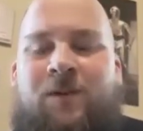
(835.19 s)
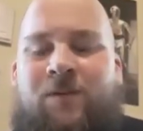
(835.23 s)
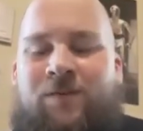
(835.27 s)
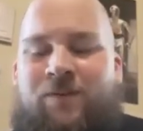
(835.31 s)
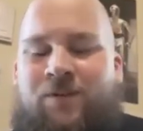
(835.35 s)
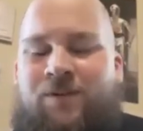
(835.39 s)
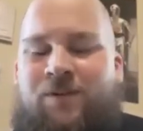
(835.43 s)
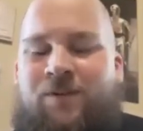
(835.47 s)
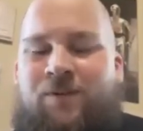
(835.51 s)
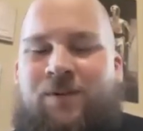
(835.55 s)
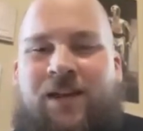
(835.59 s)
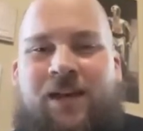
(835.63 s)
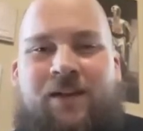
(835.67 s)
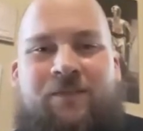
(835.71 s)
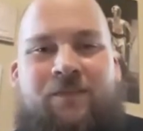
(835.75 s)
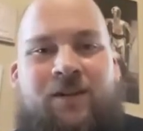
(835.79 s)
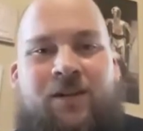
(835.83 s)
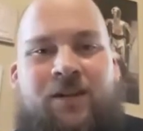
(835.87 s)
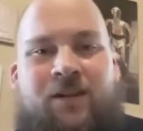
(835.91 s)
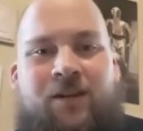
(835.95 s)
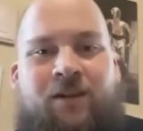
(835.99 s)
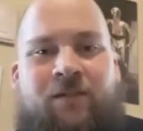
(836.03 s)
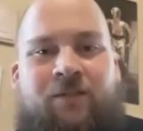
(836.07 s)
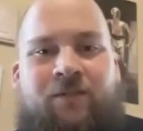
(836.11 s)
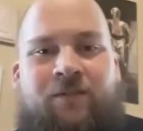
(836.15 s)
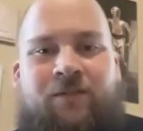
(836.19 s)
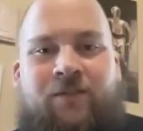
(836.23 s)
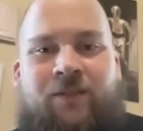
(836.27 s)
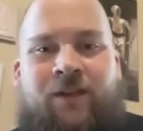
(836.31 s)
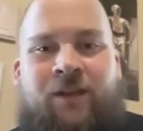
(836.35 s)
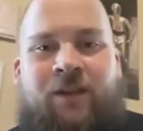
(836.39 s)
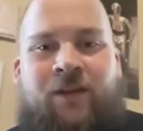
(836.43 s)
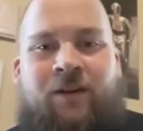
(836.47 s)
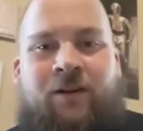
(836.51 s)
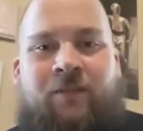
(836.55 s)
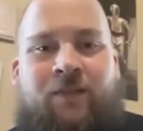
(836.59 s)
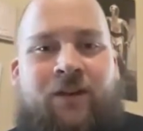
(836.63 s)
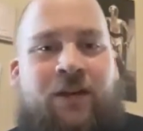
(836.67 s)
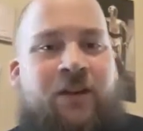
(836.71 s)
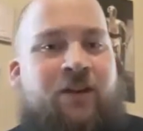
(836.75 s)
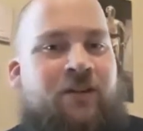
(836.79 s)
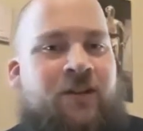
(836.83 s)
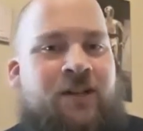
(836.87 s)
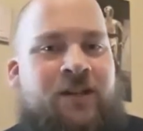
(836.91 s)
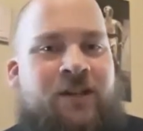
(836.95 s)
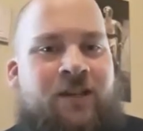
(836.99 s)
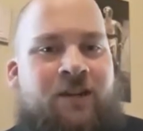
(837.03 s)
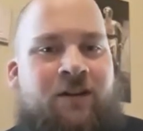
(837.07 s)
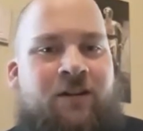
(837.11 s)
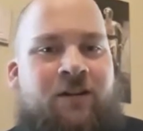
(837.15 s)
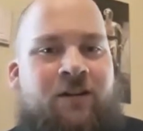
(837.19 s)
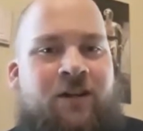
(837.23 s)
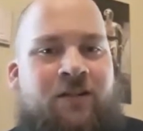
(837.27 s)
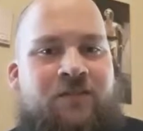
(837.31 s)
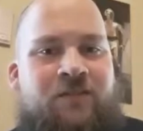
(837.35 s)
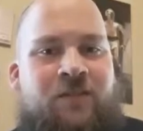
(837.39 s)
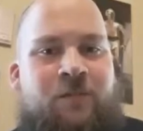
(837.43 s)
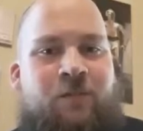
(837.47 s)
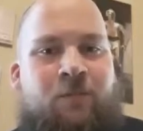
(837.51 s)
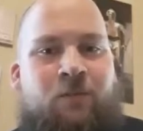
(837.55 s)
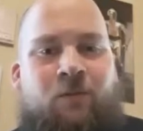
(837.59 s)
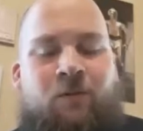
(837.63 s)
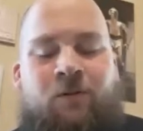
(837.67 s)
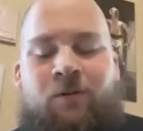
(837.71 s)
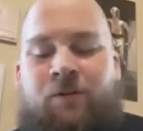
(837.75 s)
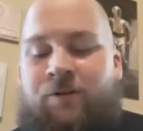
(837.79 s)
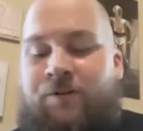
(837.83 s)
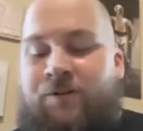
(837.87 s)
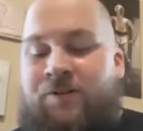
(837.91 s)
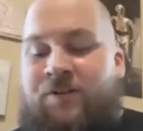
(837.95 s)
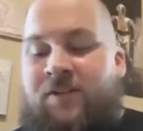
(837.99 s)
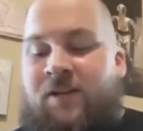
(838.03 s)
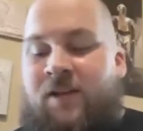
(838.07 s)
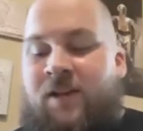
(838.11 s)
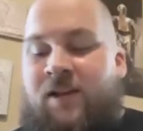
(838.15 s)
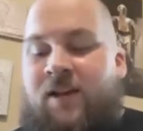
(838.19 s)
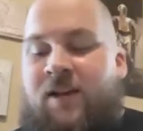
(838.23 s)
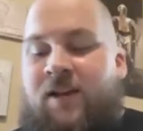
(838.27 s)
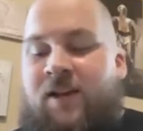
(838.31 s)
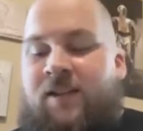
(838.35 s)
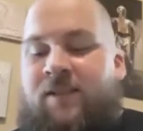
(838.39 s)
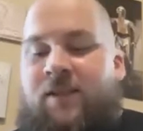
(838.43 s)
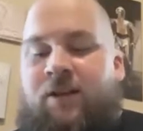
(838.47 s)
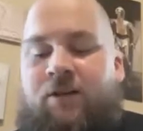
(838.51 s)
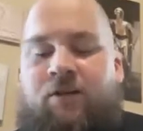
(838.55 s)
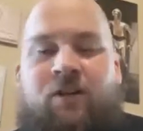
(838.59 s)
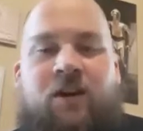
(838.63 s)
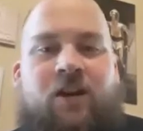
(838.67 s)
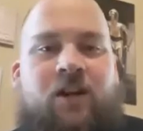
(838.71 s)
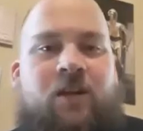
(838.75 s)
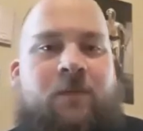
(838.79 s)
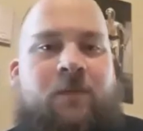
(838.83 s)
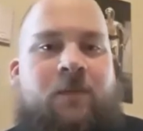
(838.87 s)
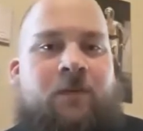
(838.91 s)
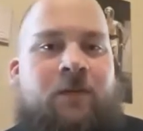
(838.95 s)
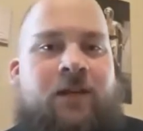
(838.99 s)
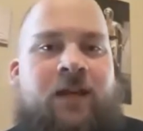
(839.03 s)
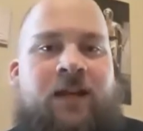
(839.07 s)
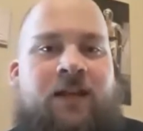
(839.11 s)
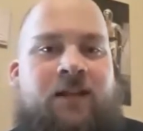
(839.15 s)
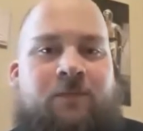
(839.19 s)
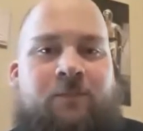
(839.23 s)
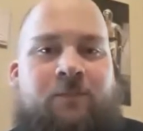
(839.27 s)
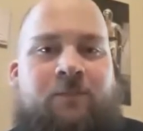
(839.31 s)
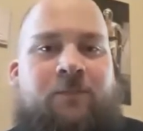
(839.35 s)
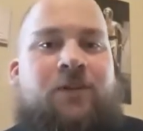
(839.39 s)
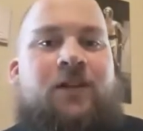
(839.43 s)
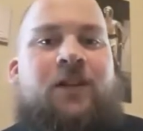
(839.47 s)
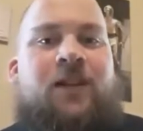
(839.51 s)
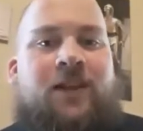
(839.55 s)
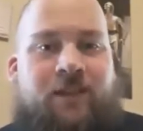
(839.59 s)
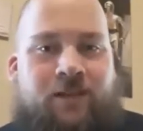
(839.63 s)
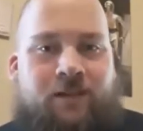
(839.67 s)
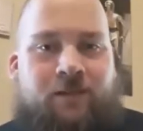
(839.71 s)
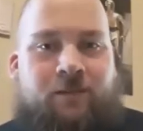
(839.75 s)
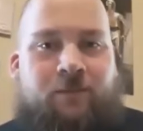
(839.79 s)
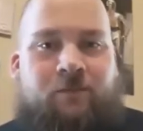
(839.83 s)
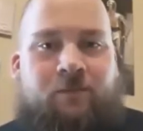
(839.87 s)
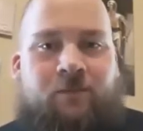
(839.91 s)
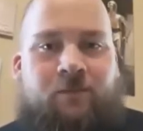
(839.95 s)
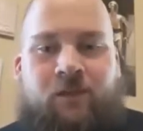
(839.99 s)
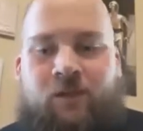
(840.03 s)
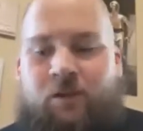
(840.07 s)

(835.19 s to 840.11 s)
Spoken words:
enough of energy or enough supporters, then you're not going to be able to actually play them.